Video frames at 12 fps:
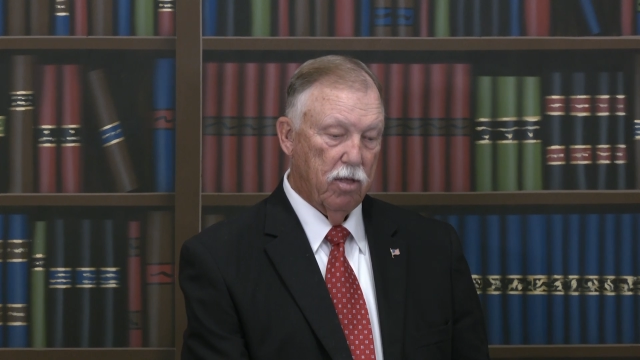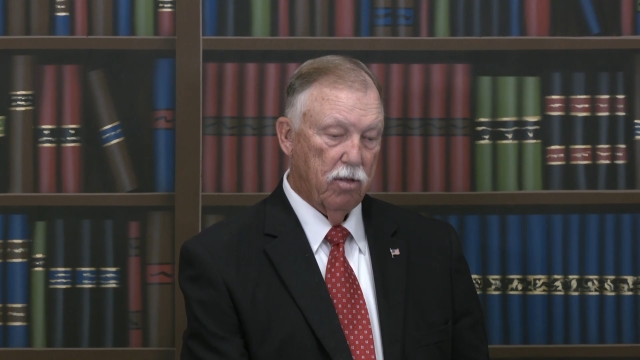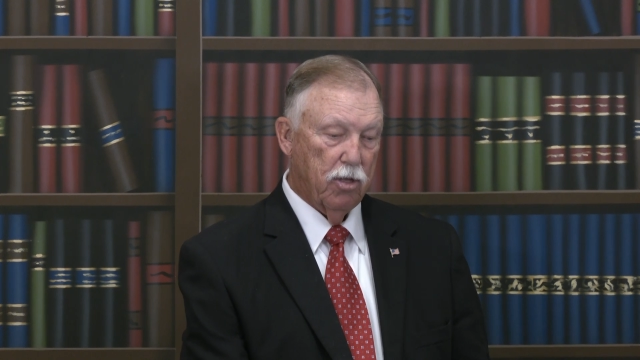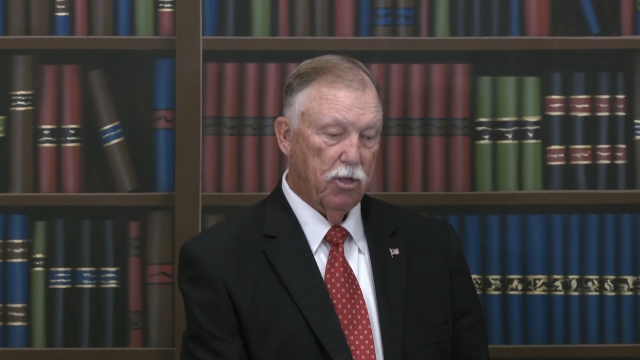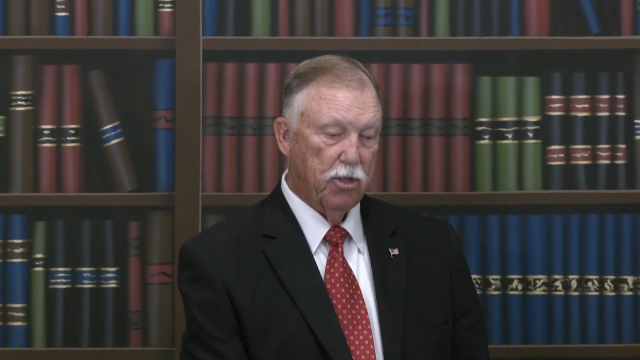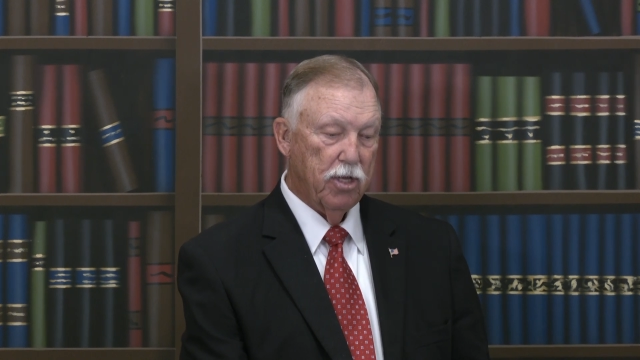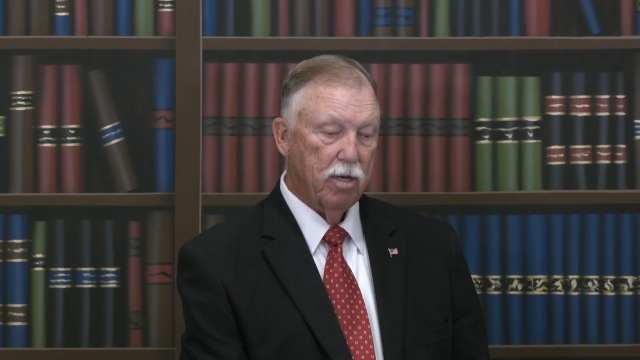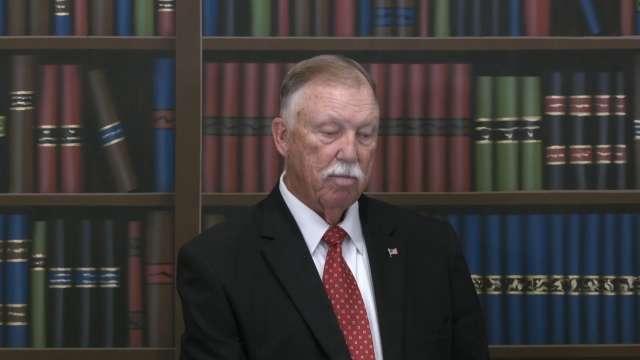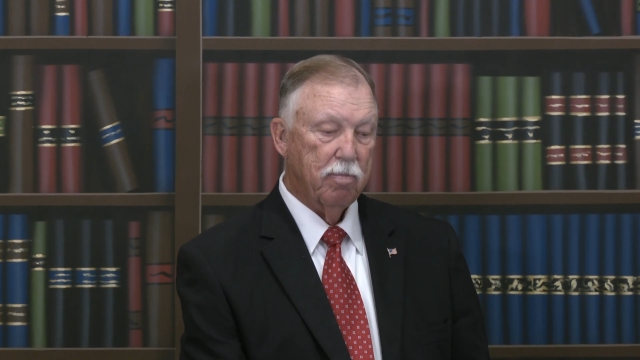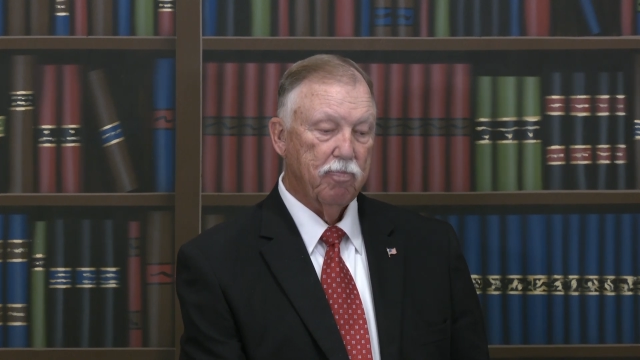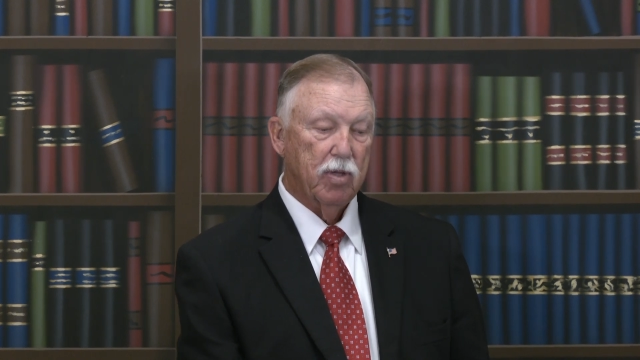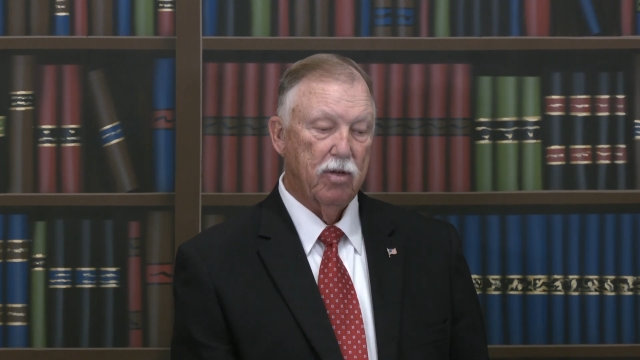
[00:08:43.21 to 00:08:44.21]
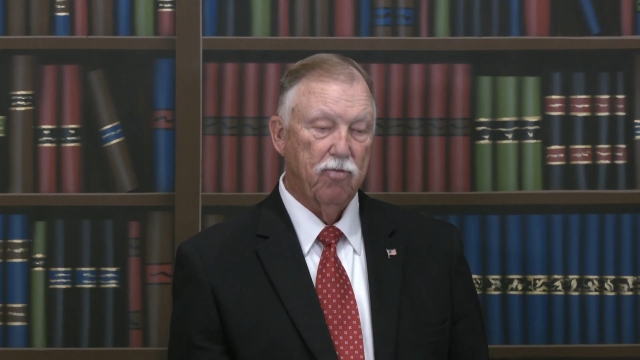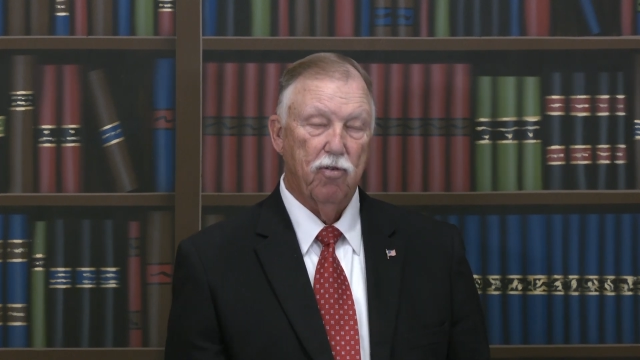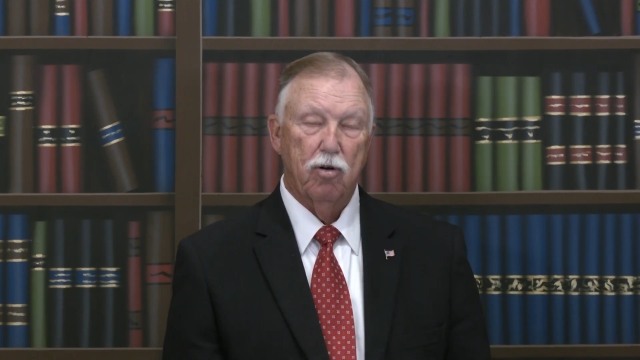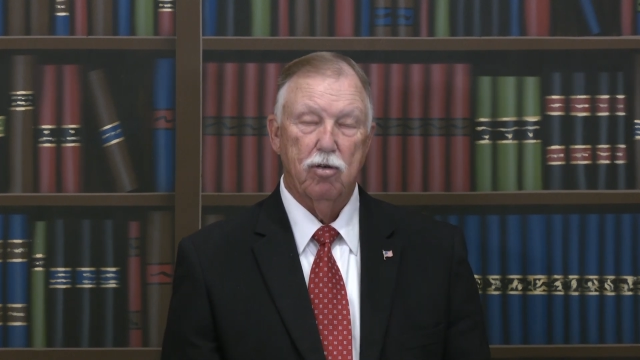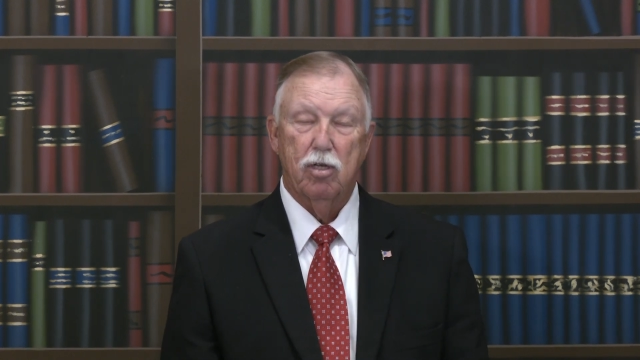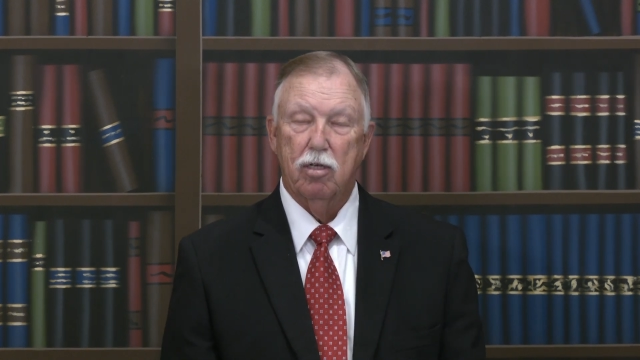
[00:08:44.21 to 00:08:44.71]
The them in
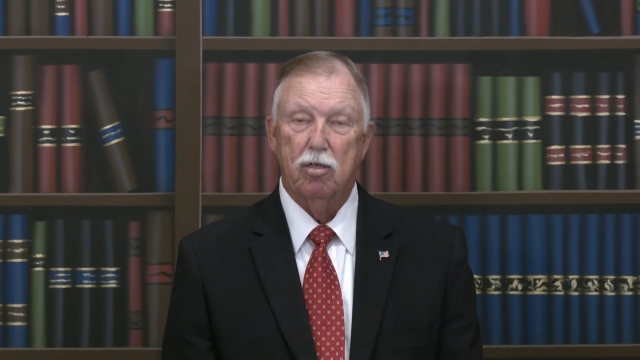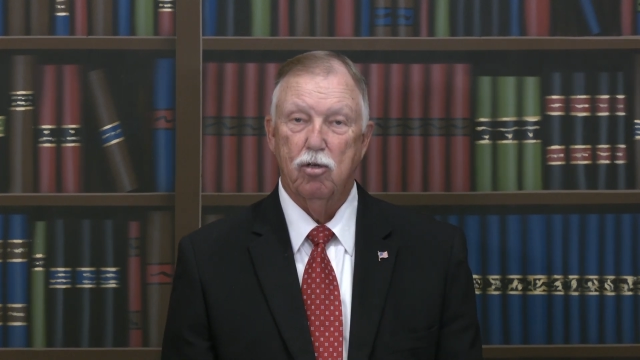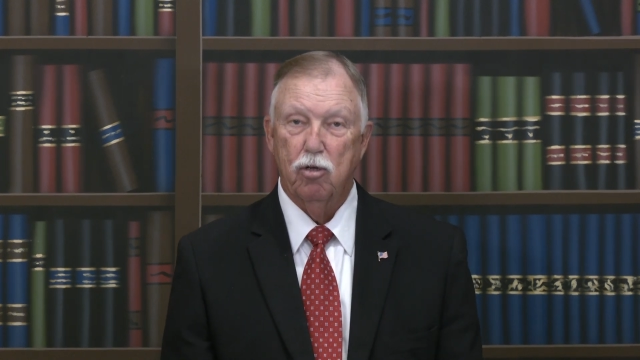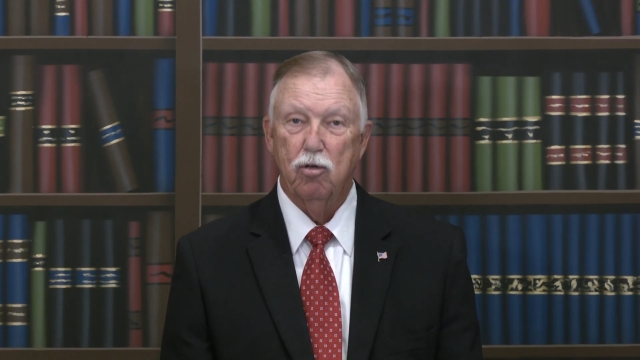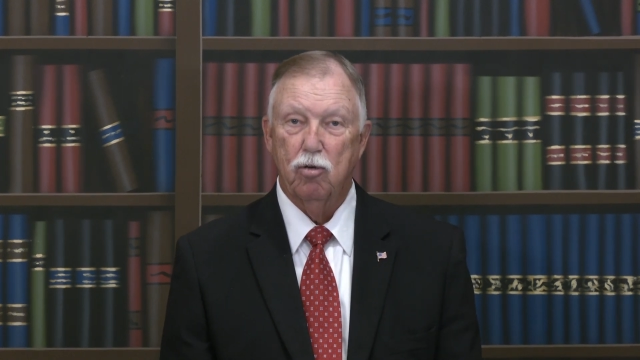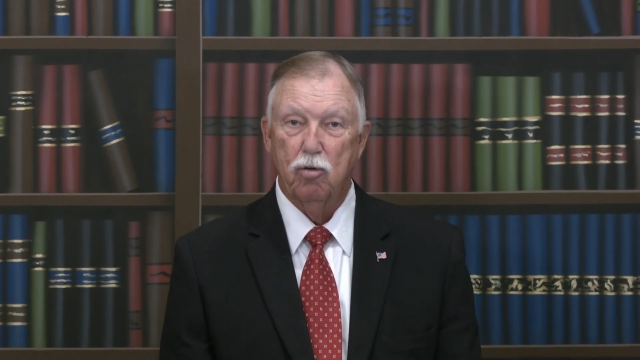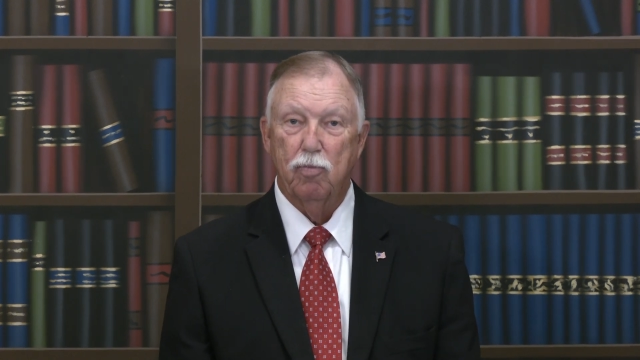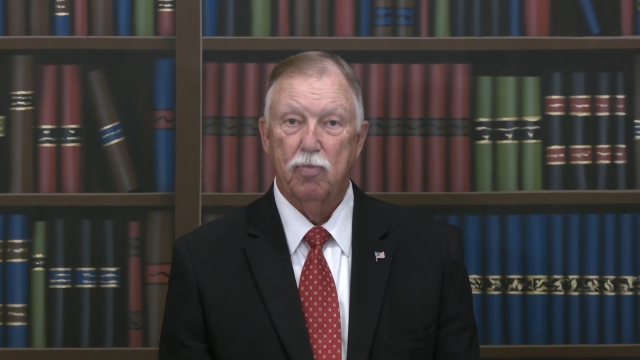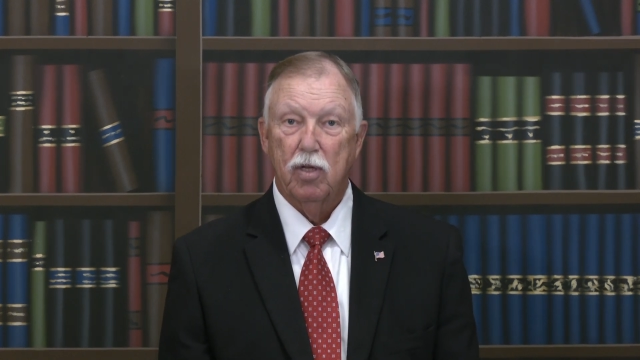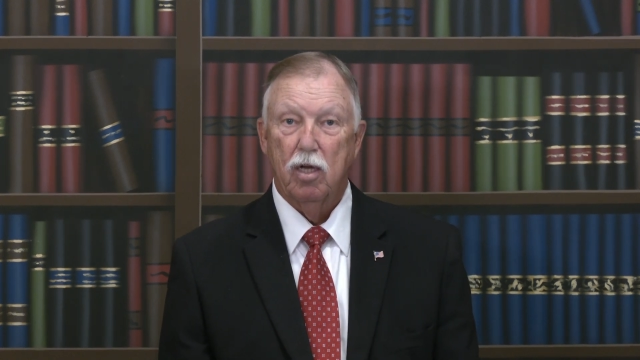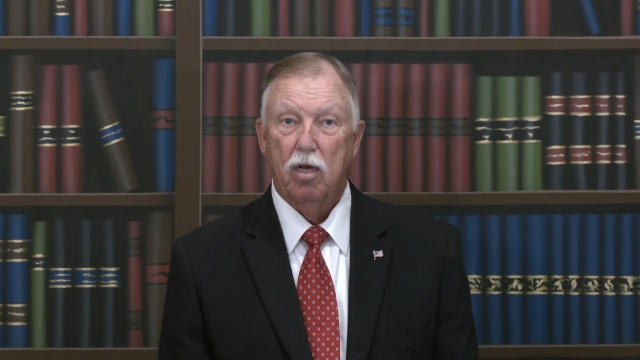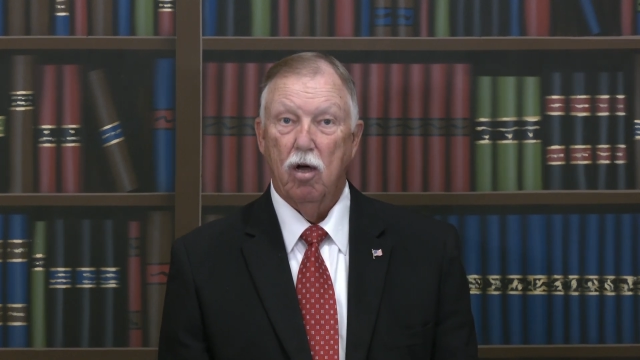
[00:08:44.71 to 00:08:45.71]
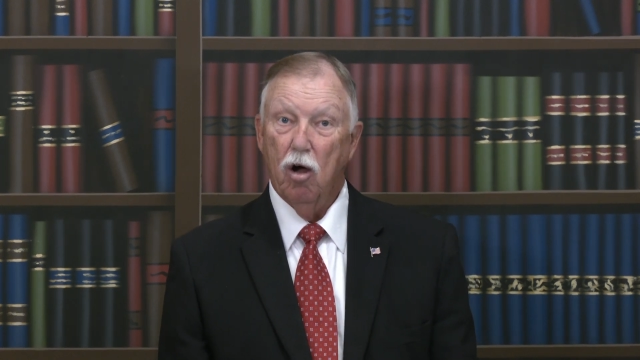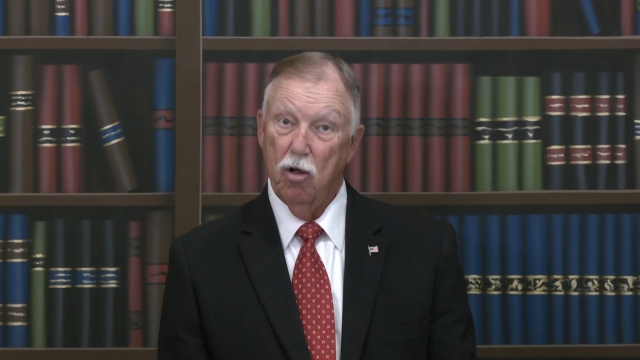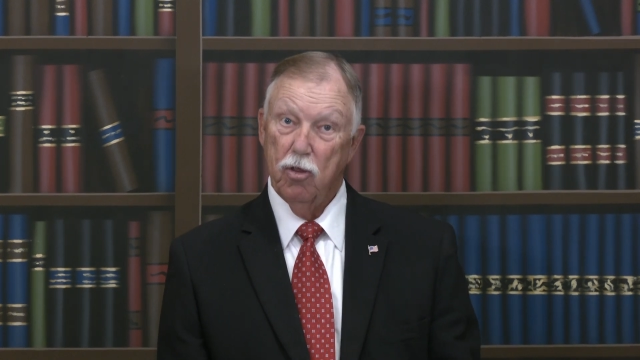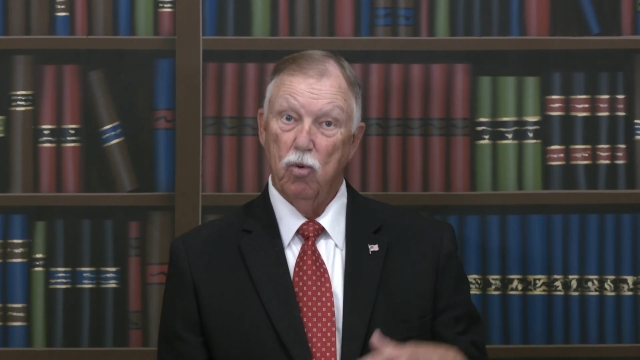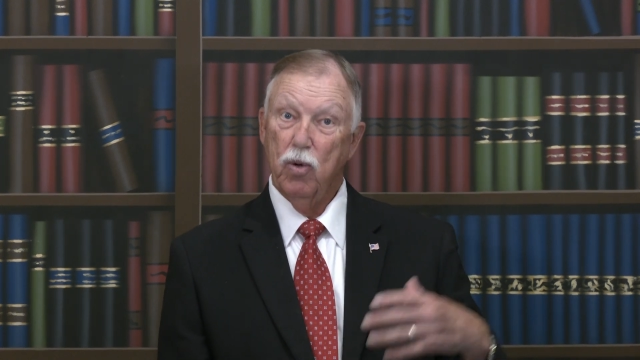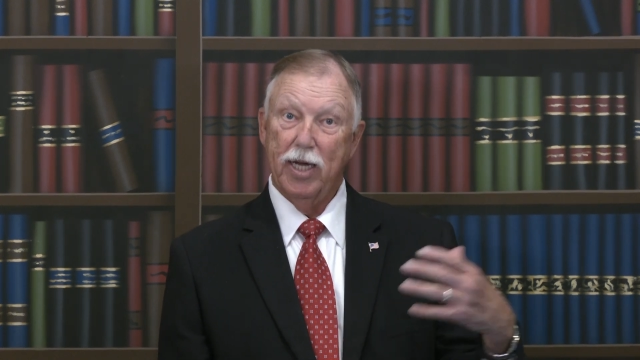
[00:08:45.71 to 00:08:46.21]
verse 2 are
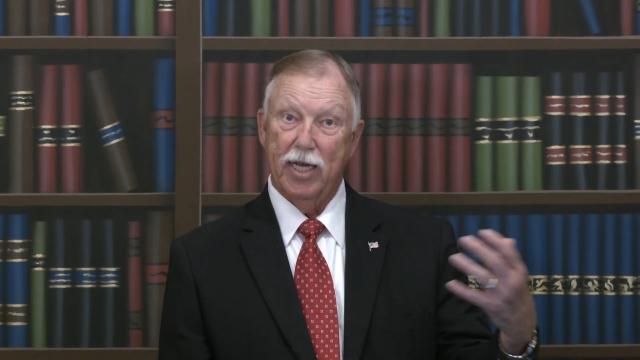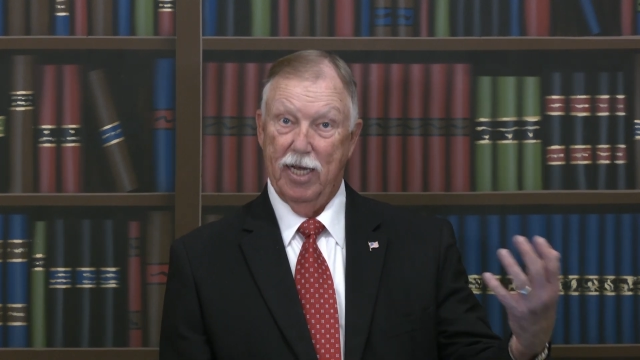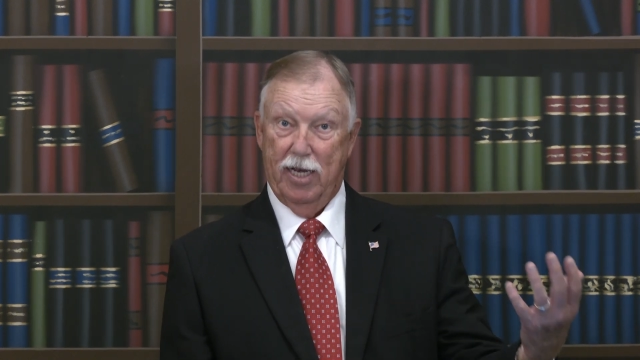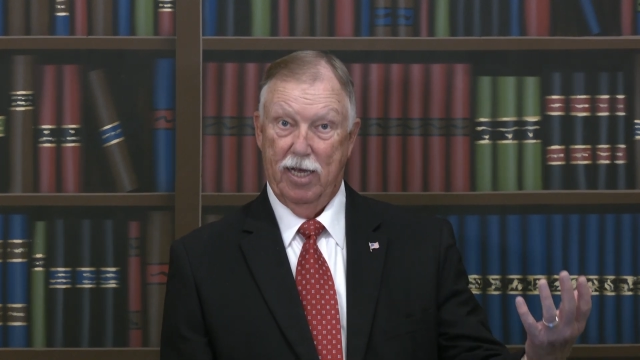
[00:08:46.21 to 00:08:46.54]
the wicked.